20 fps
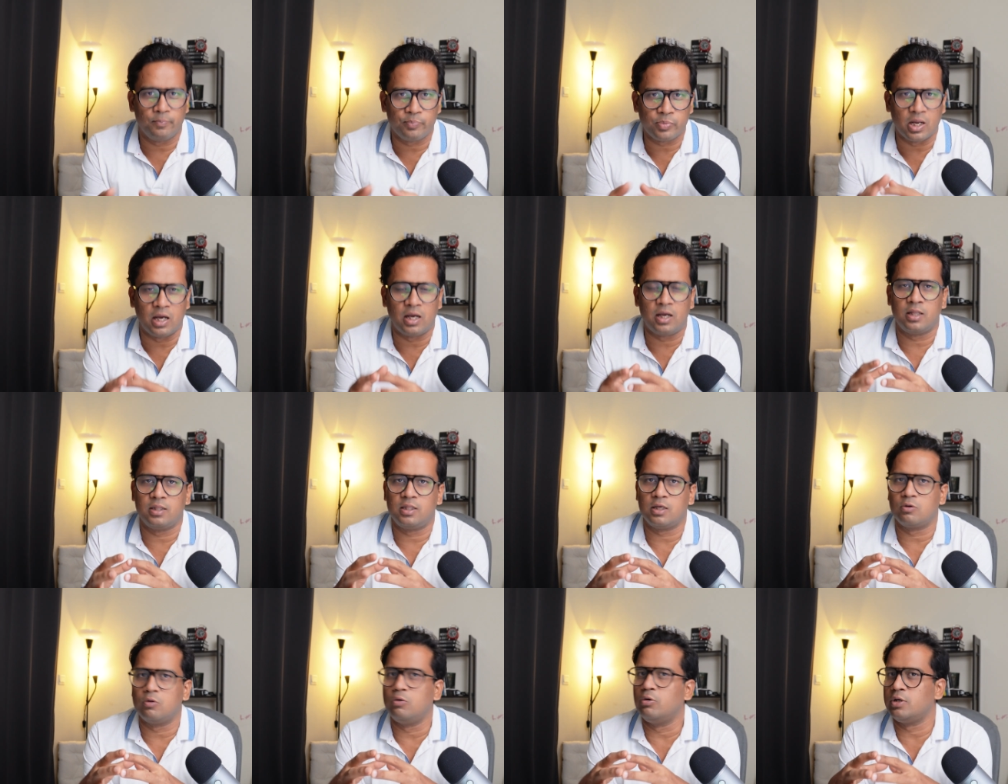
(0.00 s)

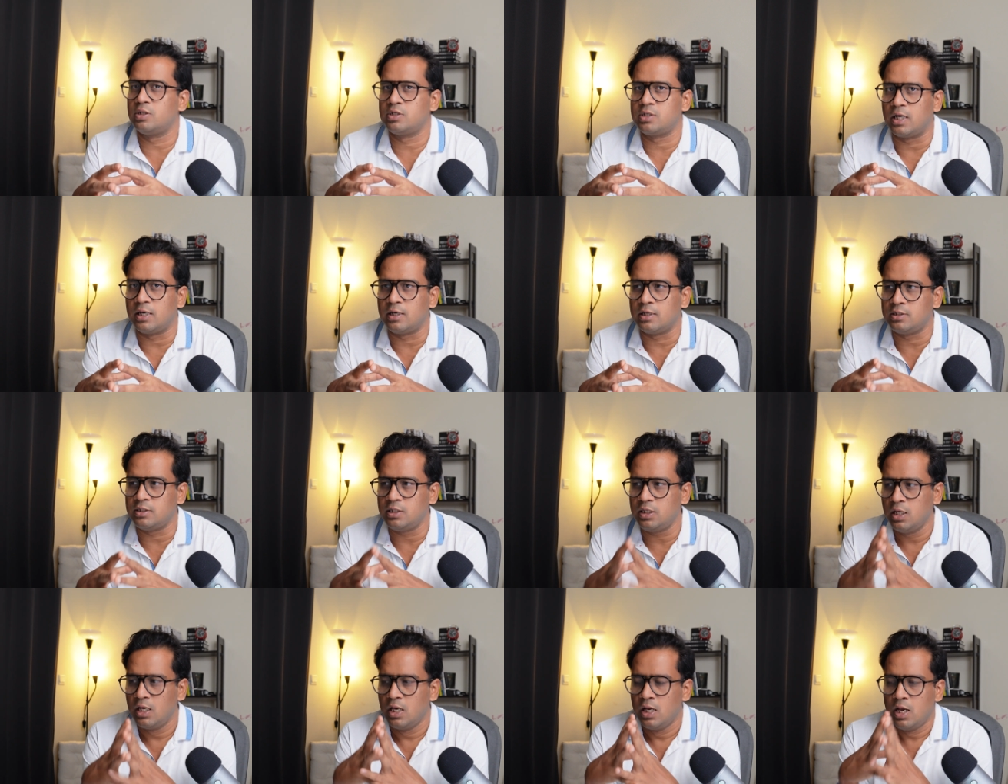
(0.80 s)
the core
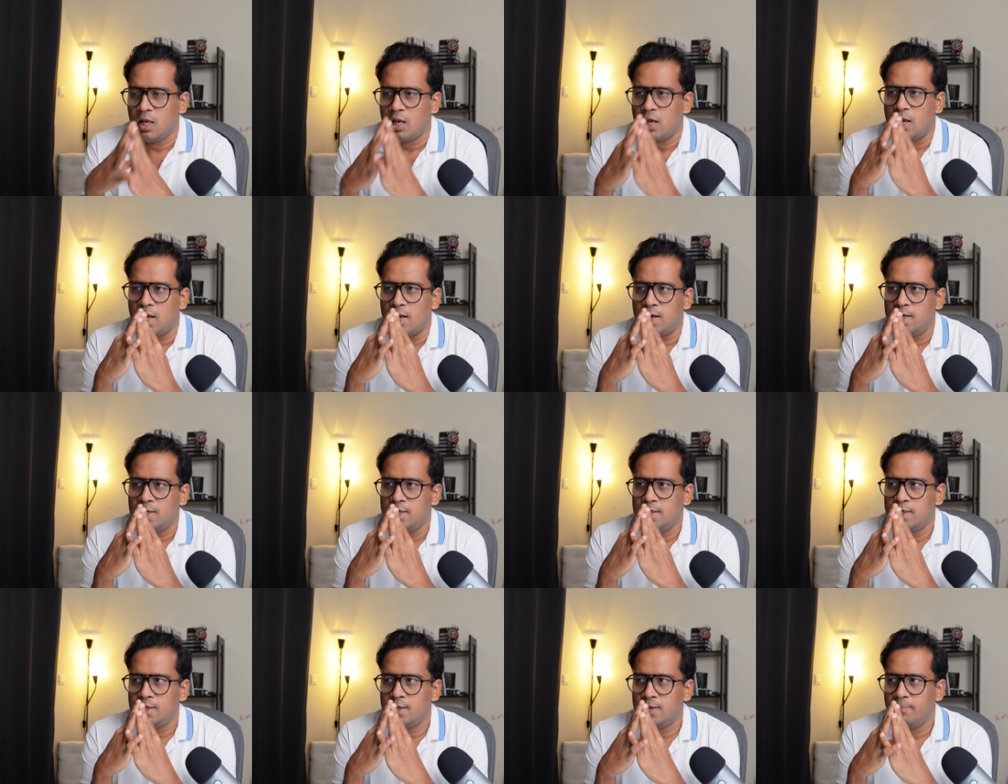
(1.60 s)
strategy.
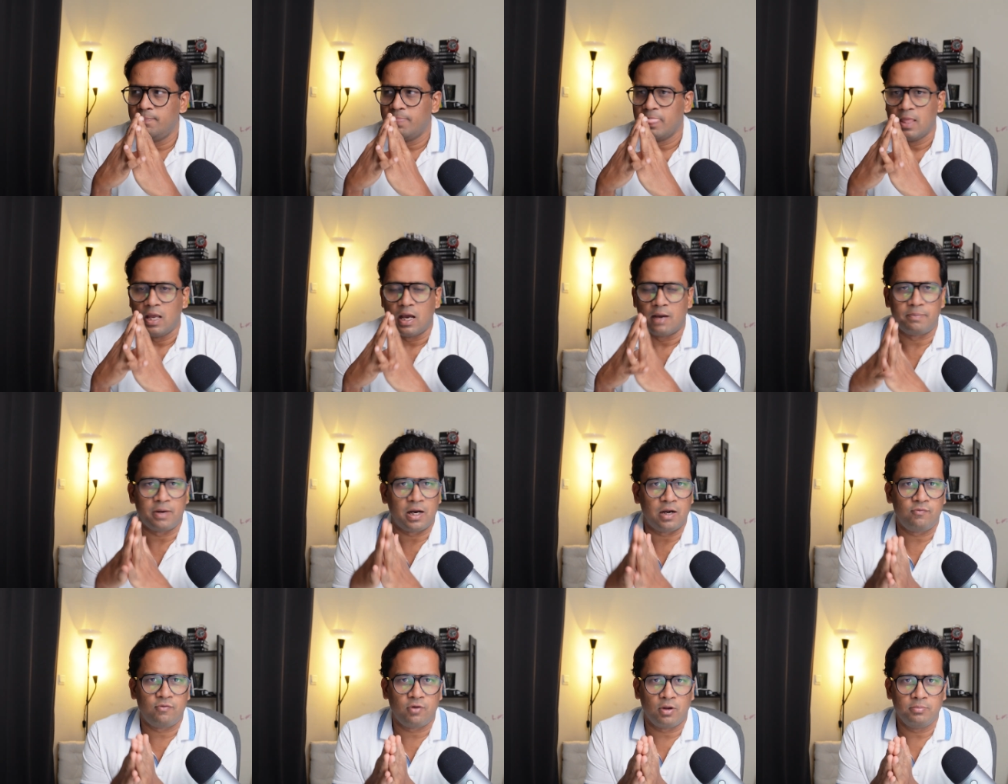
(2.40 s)
And
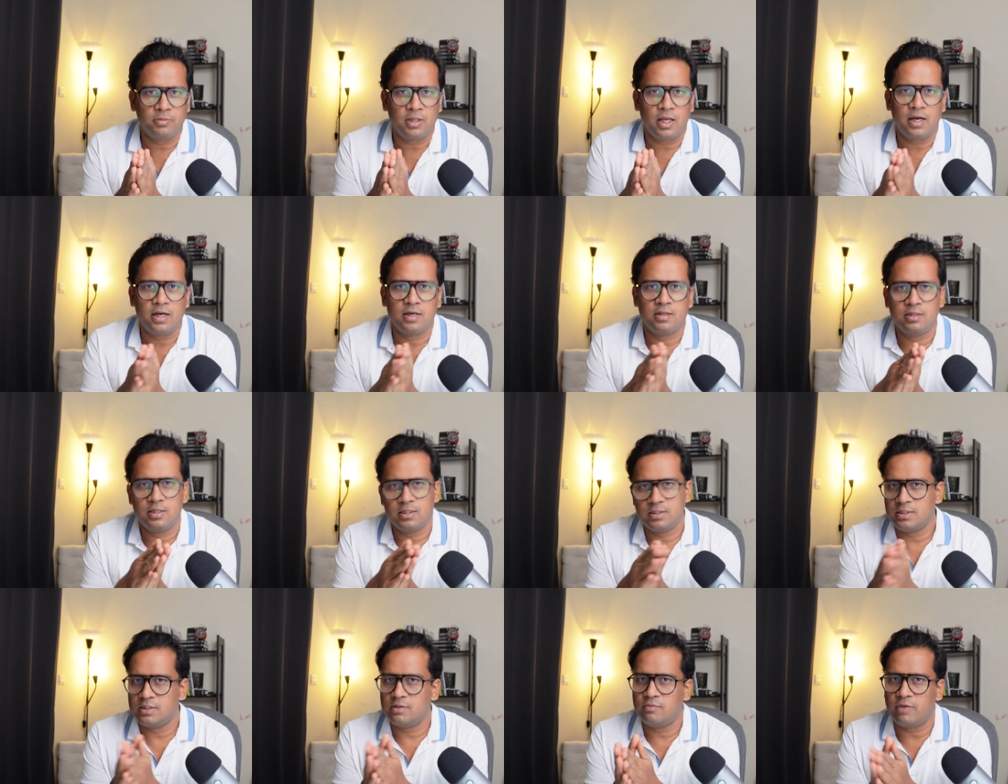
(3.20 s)
apart from that,
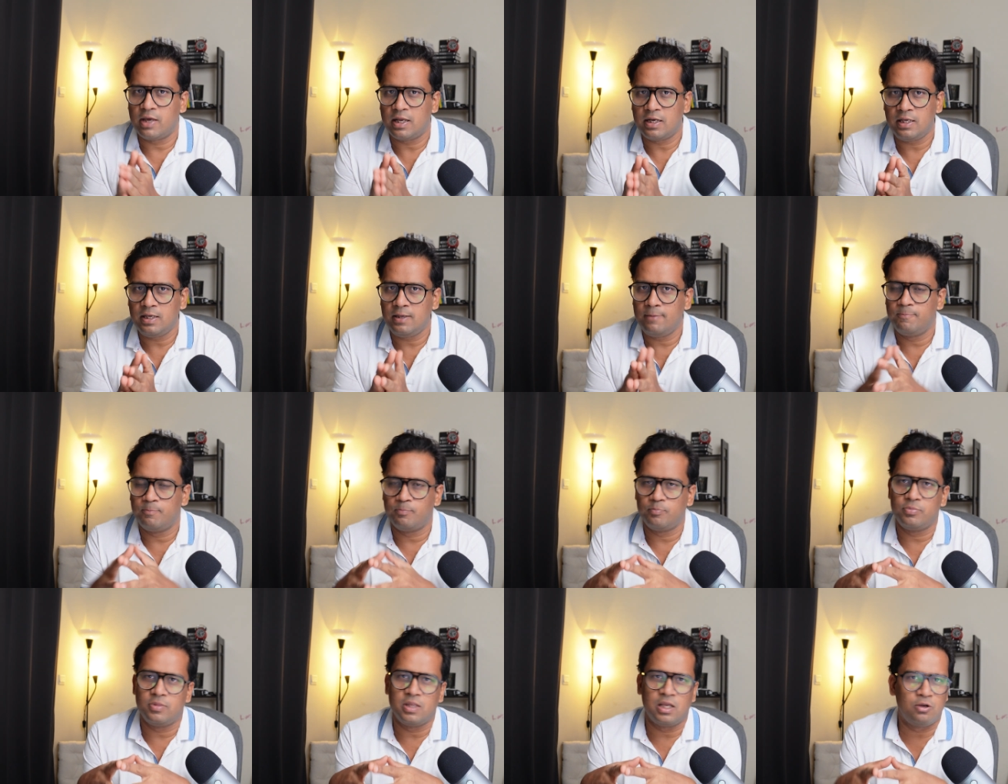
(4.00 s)
this is a very
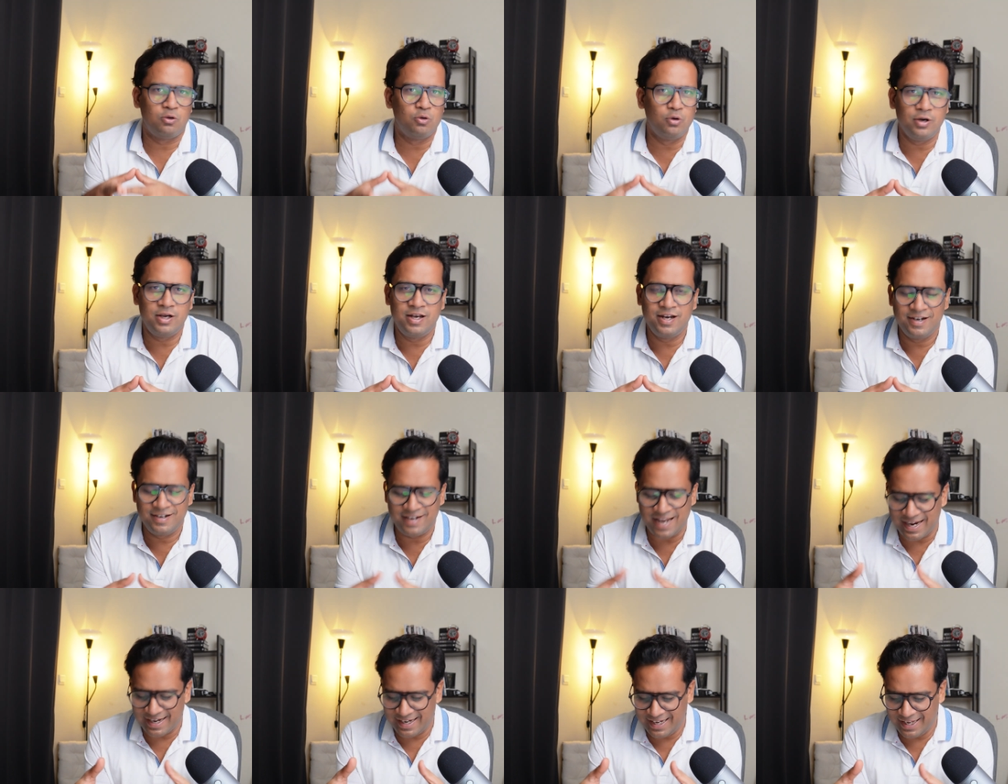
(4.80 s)
good
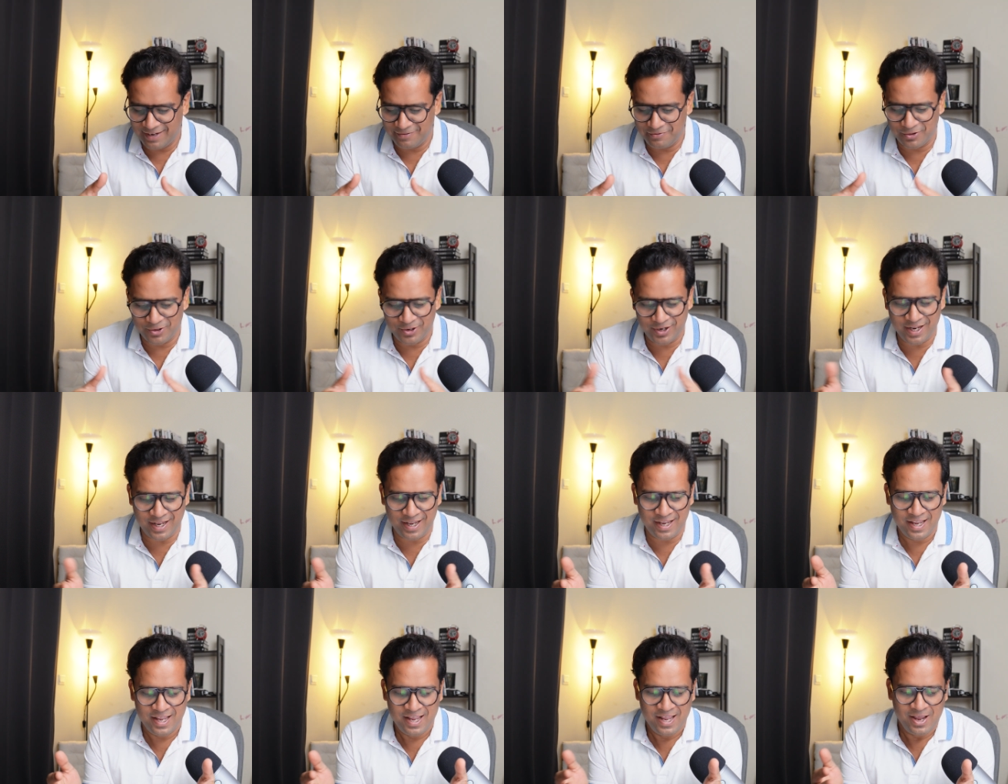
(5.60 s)
technique for
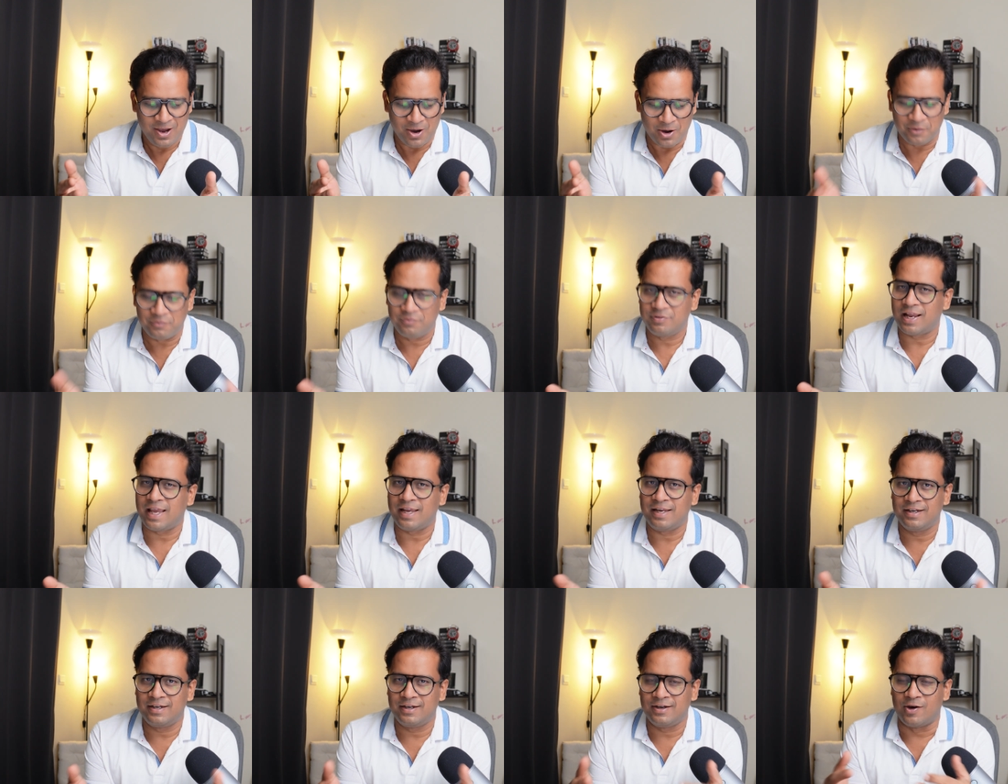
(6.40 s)
a
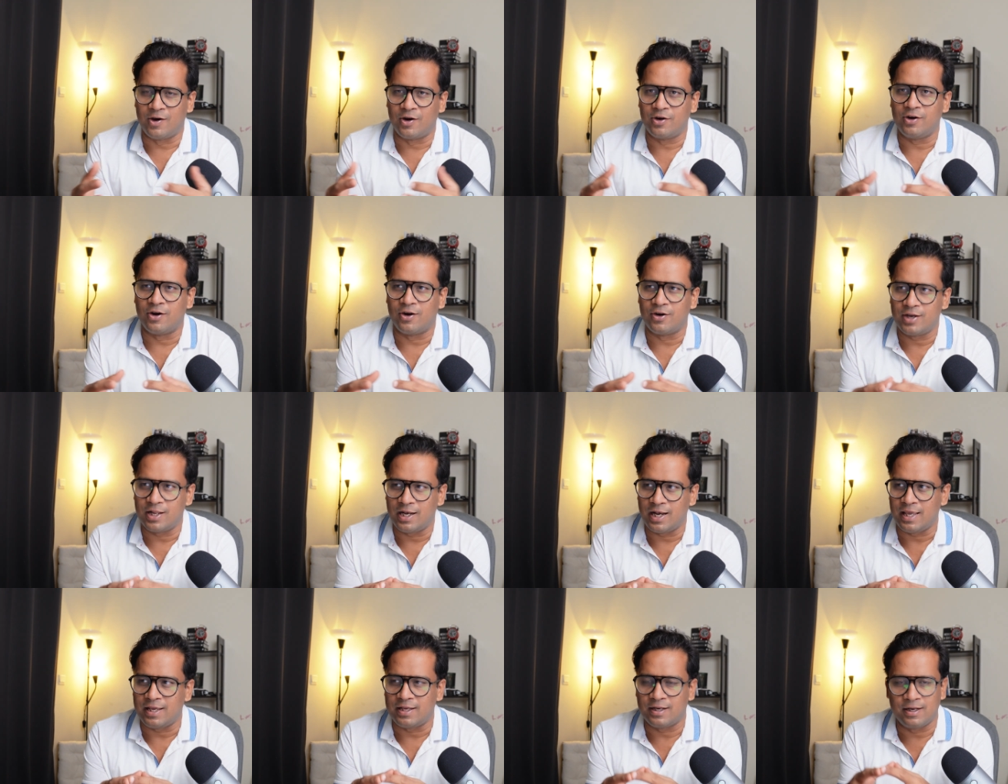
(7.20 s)
offline or not a,
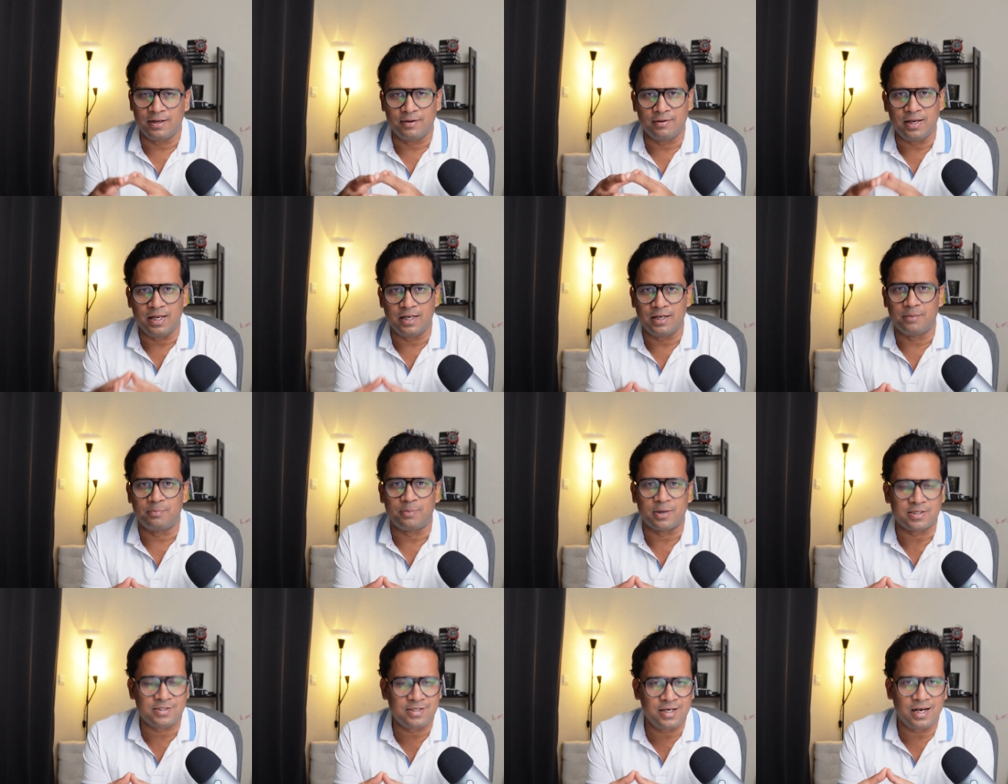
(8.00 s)
like in the
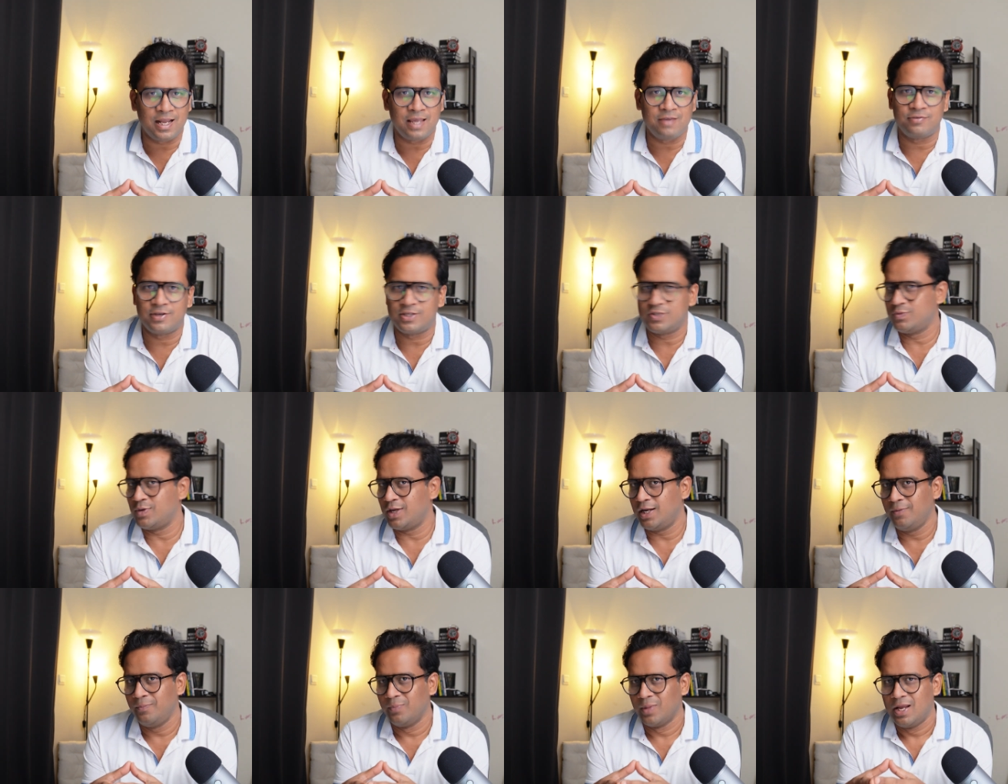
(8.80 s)
personal life as
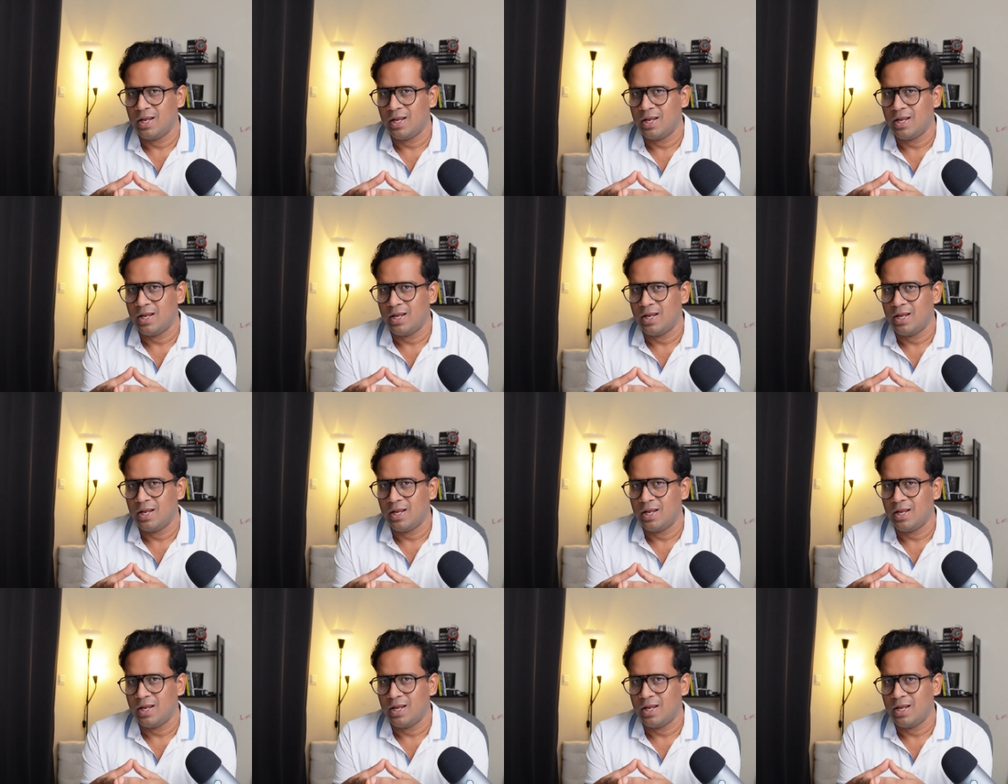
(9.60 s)
well,